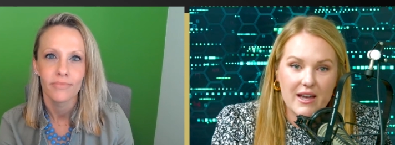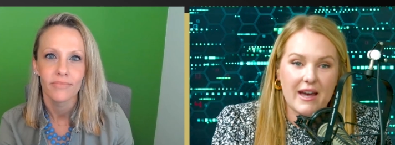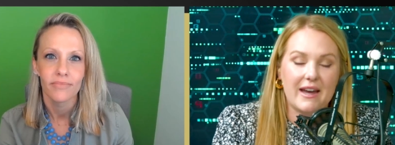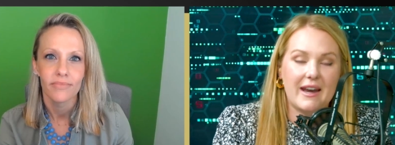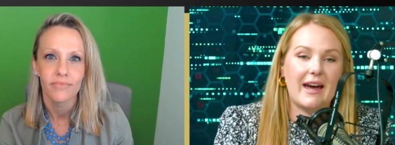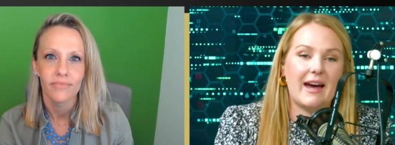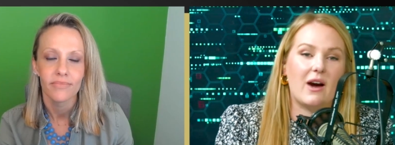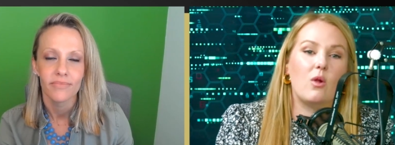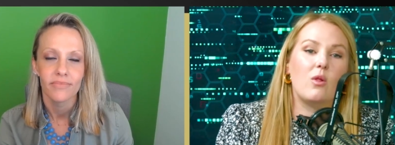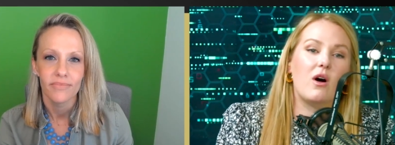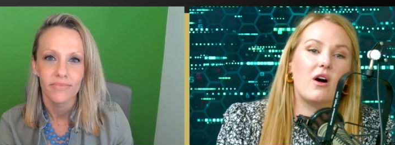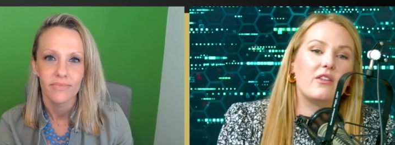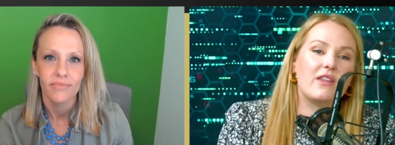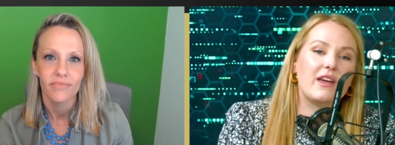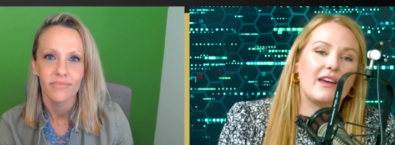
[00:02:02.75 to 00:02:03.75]
Speaker 1: and how long
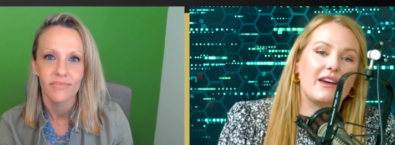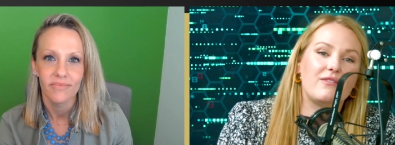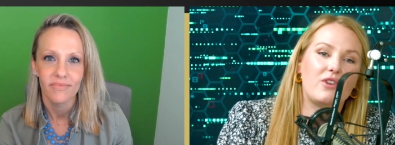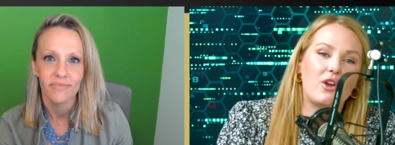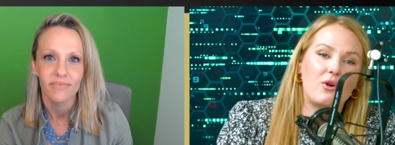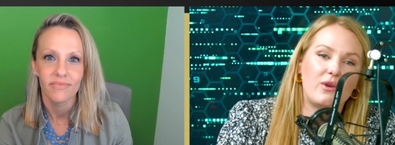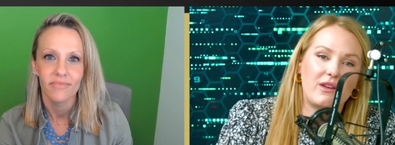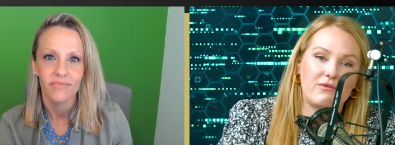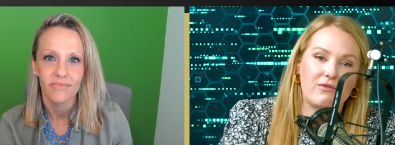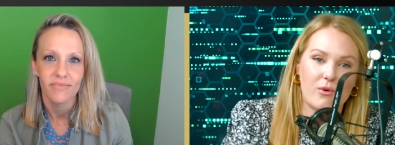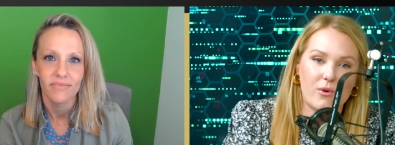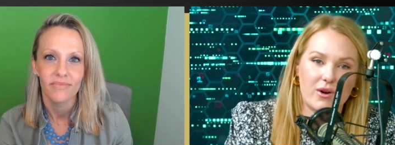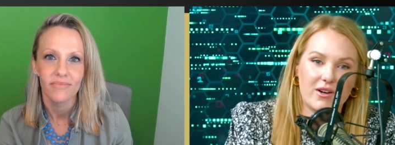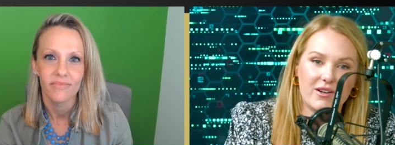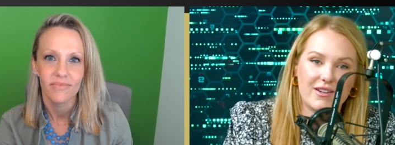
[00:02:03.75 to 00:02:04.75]
they have known it
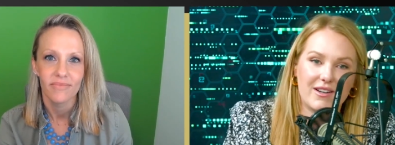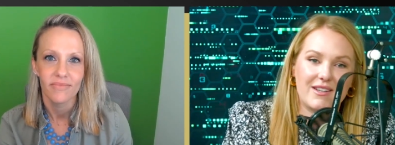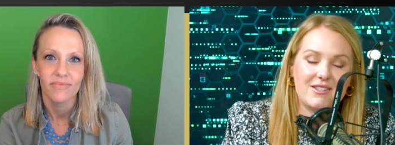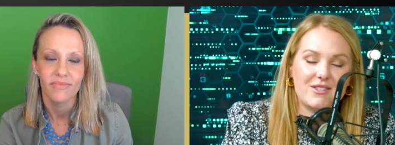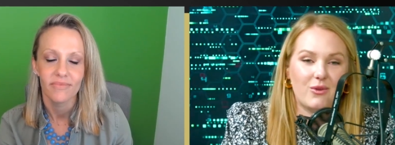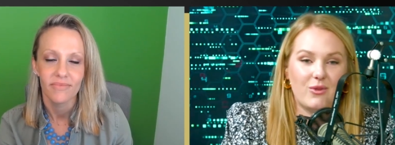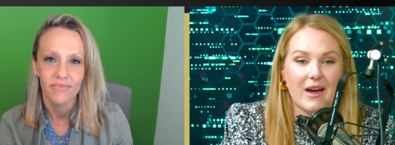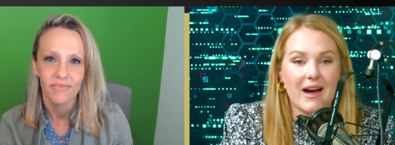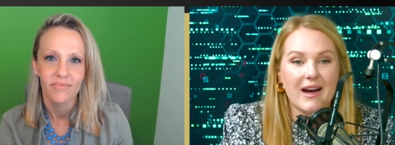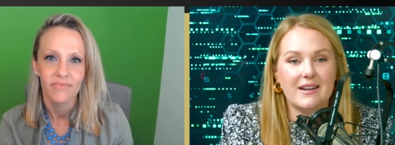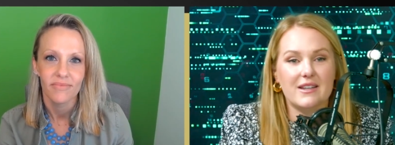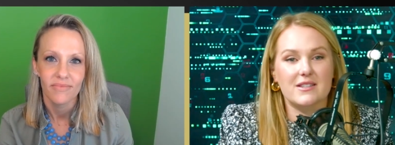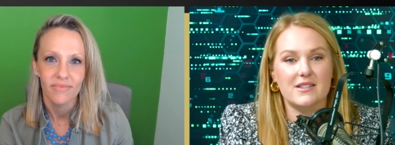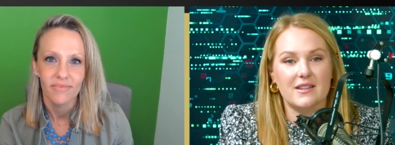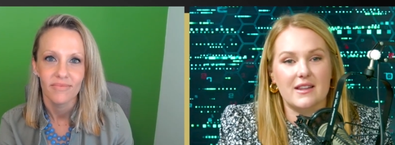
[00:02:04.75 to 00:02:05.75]
for. And so that
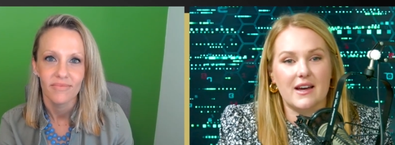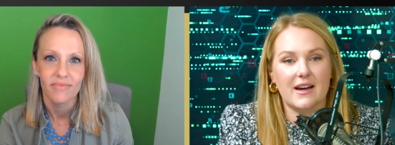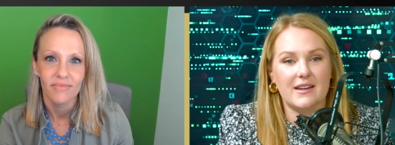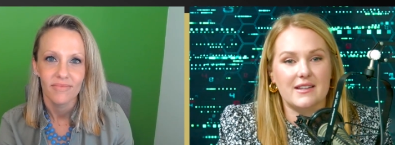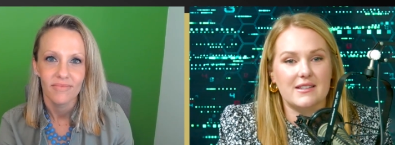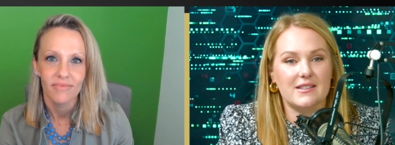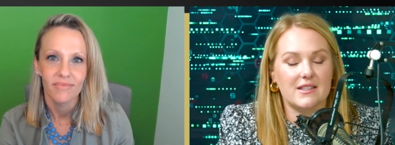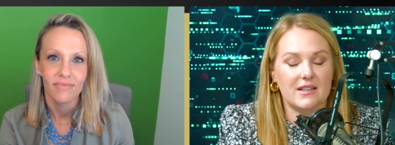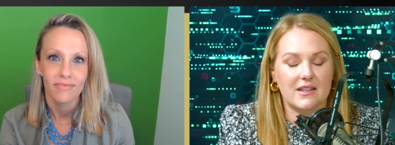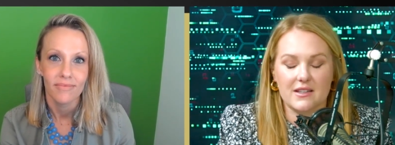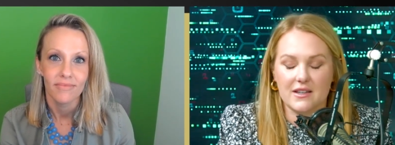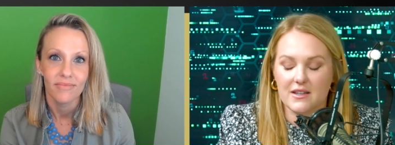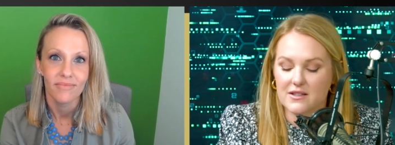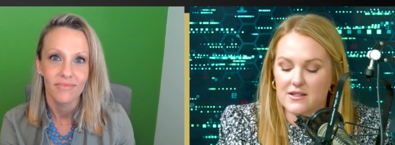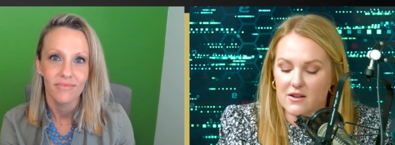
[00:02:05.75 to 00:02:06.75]
is that is
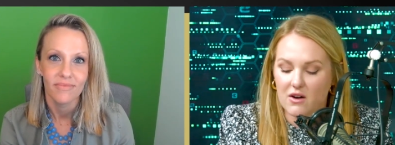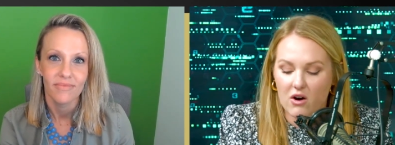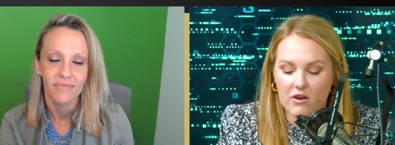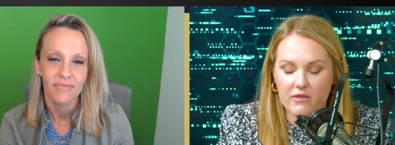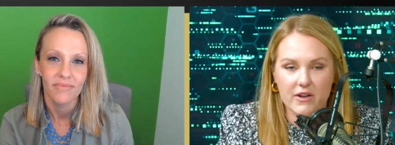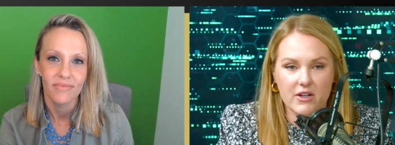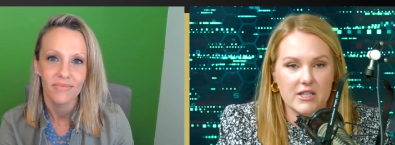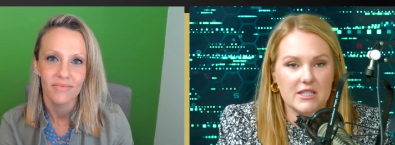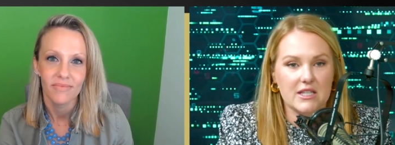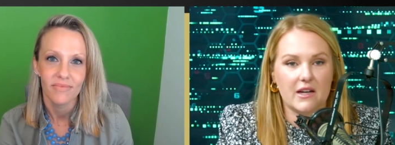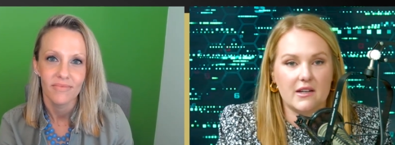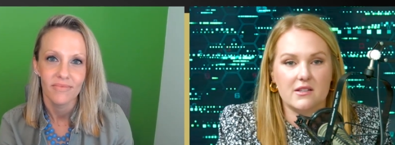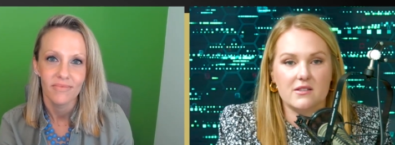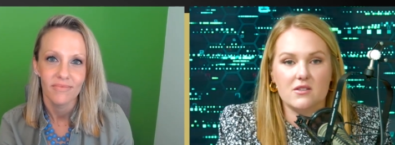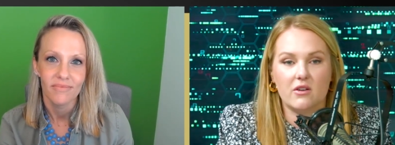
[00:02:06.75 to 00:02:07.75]
it's all very exciting,
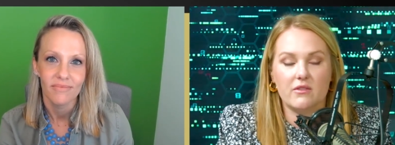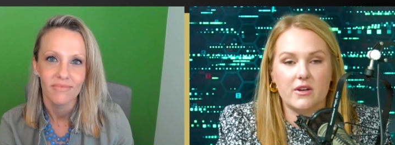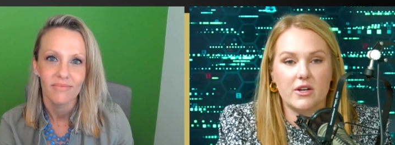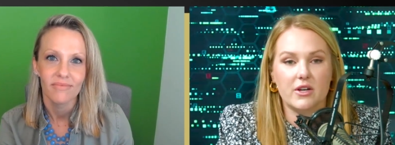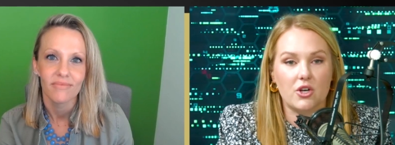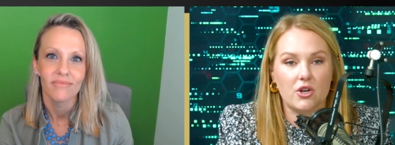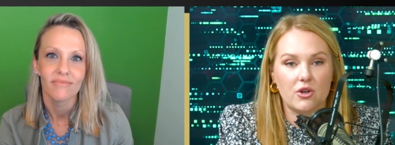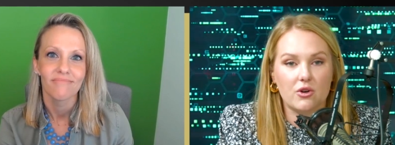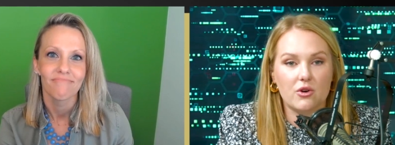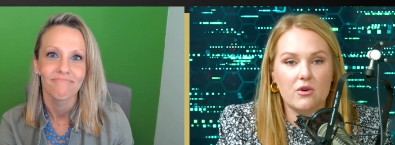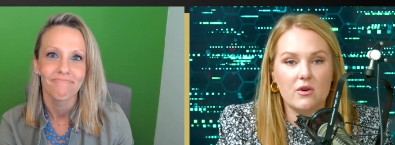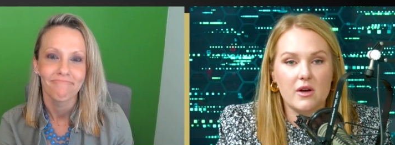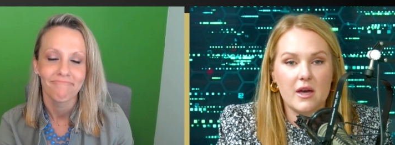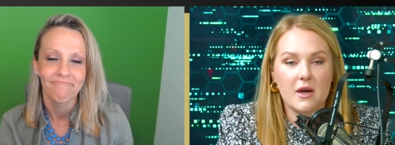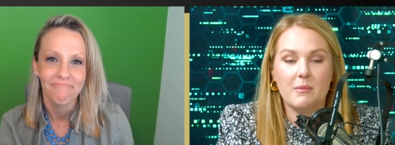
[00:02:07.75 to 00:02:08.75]
it's all very new,
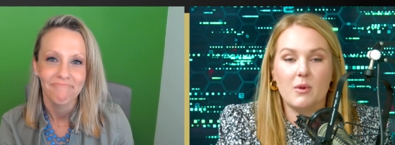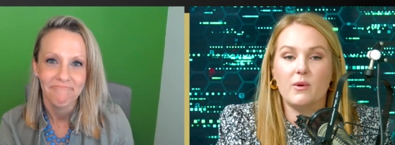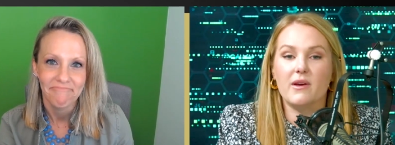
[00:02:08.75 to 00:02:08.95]
but we